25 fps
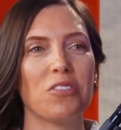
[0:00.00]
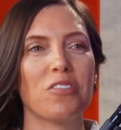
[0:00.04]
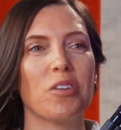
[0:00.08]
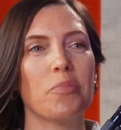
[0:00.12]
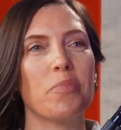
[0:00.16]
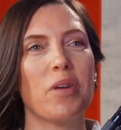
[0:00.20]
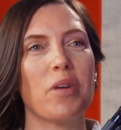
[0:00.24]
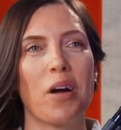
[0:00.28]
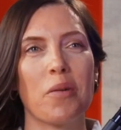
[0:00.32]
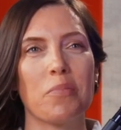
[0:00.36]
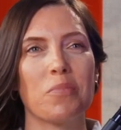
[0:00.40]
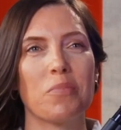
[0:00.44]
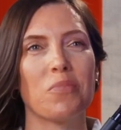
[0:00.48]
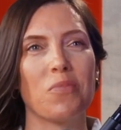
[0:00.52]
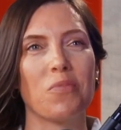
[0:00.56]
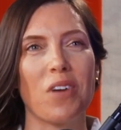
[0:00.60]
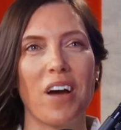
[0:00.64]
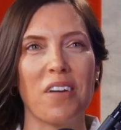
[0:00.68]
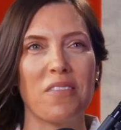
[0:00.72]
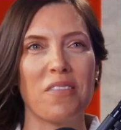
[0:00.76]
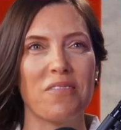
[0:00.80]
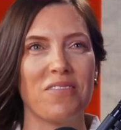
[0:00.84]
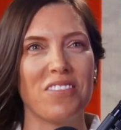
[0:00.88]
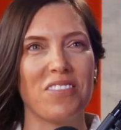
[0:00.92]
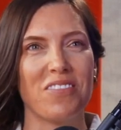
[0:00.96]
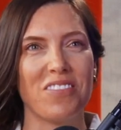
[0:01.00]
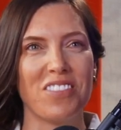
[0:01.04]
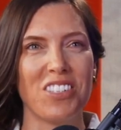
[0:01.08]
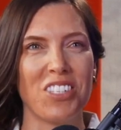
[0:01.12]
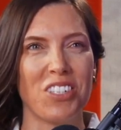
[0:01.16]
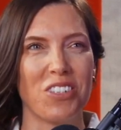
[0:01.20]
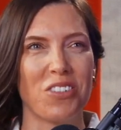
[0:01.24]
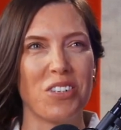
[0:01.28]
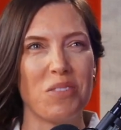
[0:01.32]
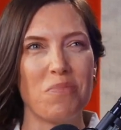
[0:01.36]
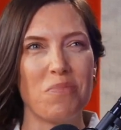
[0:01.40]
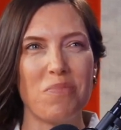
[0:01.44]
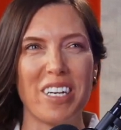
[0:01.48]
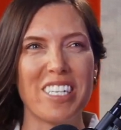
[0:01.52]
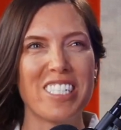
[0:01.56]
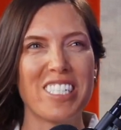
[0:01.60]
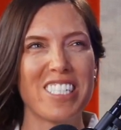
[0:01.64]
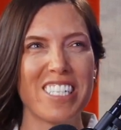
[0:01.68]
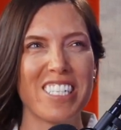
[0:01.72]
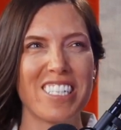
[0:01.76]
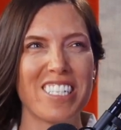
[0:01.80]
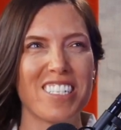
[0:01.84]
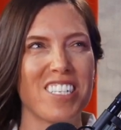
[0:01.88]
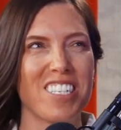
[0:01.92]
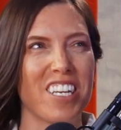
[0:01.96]
I'm
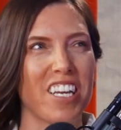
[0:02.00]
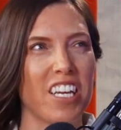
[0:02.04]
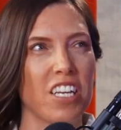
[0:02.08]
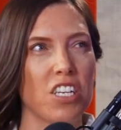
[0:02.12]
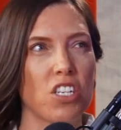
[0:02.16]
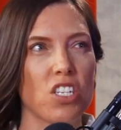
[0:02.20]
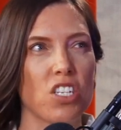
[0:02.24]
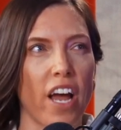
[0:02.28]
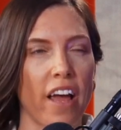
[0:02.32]
embracing the change.